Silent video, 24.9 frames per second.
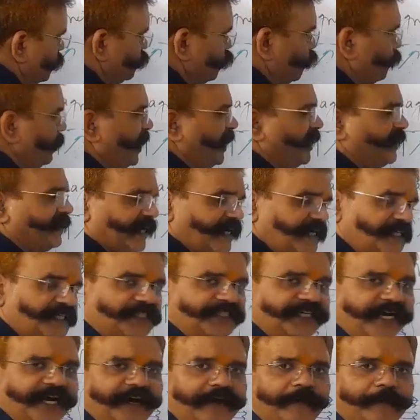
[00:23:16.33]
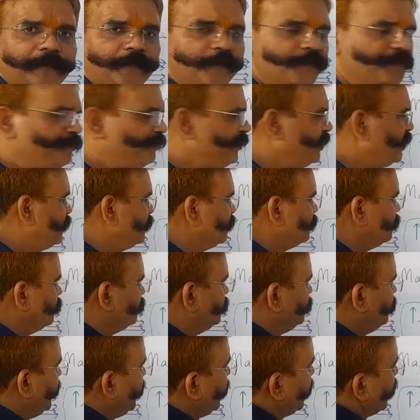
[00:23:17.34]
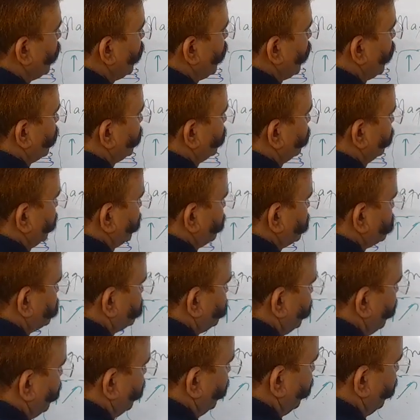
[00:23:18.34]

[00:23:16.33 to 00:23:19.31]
to be tested, they are tested